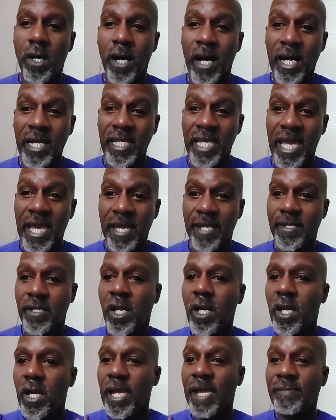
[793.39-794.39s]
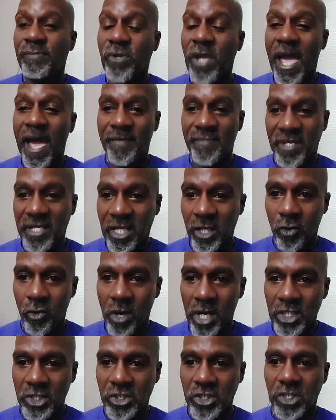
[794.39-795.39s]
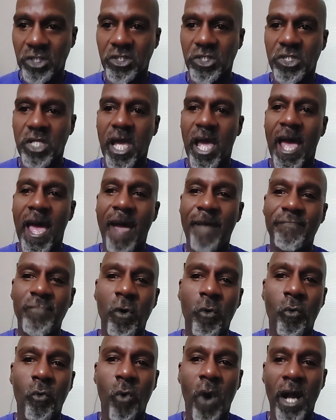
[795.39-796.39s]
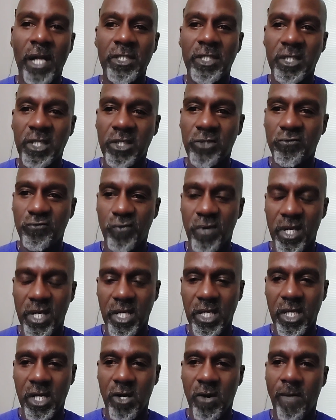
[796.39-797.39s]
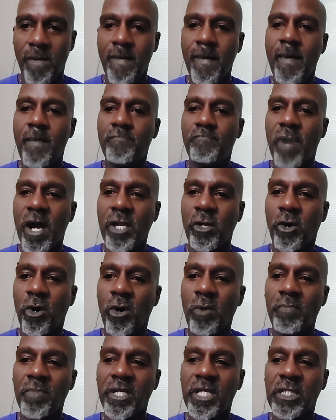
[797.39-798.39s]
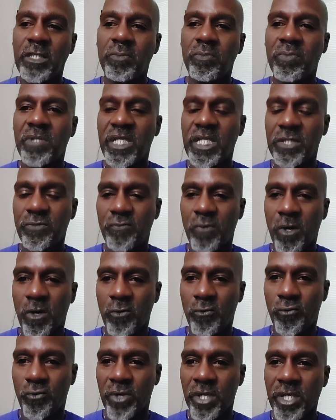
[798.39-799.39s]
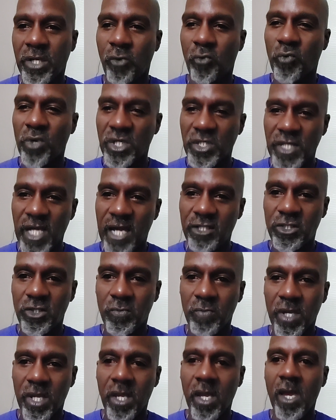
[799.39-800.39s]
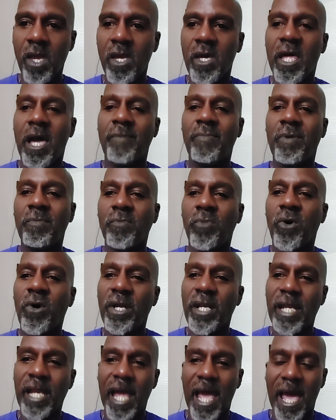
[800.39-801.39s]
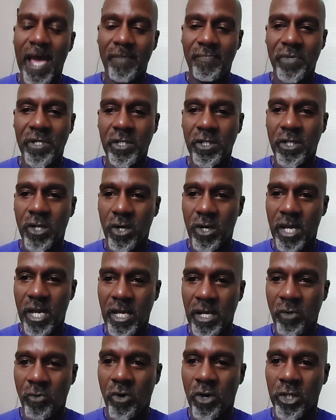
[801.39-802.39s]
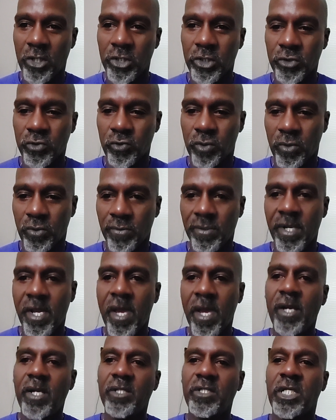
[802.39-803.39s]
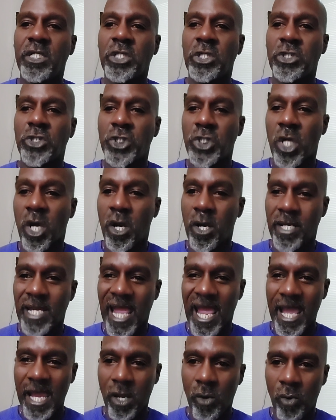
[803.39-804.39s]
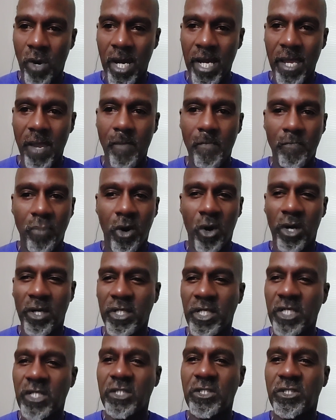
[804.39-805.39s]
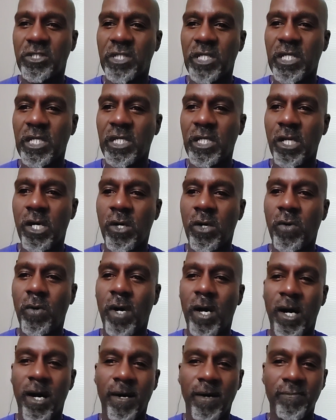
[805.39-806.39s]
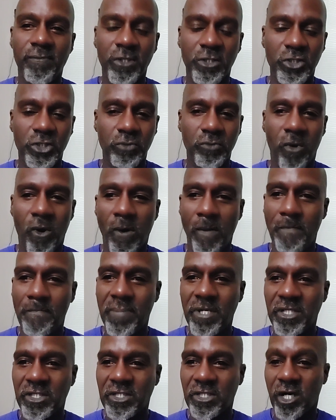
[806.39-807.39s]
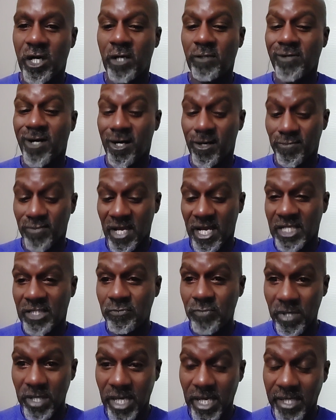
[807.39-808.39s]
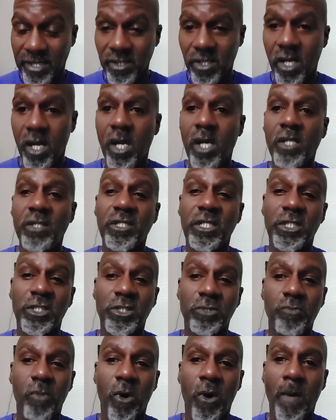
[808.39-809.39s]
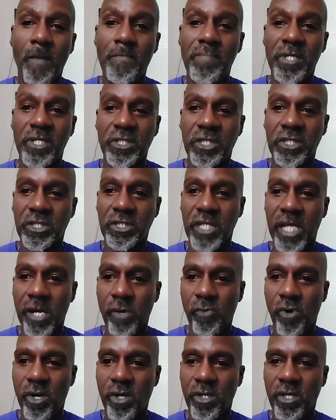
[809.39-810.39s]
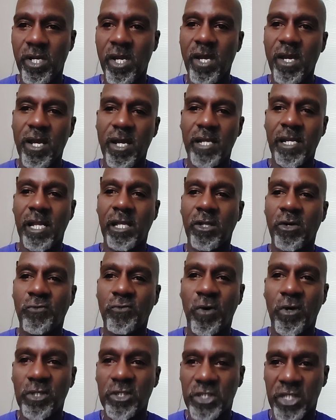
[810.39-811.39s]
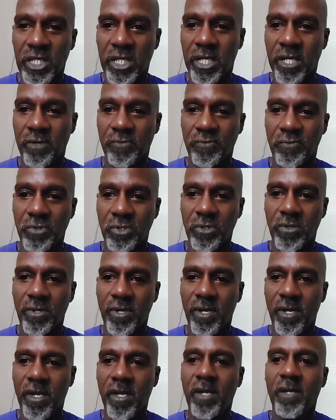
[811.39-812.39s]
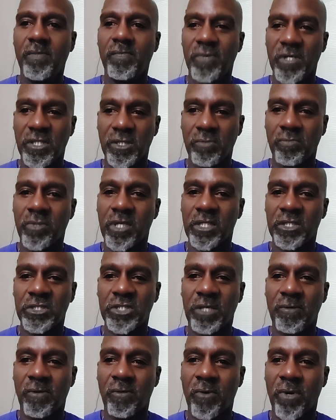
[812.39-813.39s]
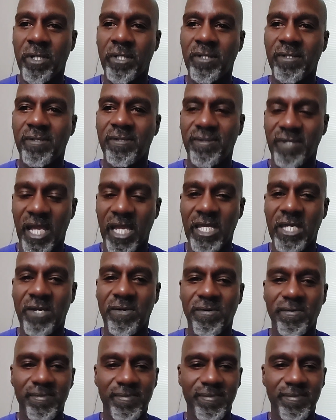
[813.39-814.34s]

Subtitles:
Again, if you have any questions after watching this video, by all means, please feel free to reach out to me, and I'll be more than happy to go ahead and walk you through. This is Shawn A. White, partner and CEO of the Small Business of SBN, the Small Business Network, and I look forward to hearing from you. Peace and blessings, everyone. Thank you.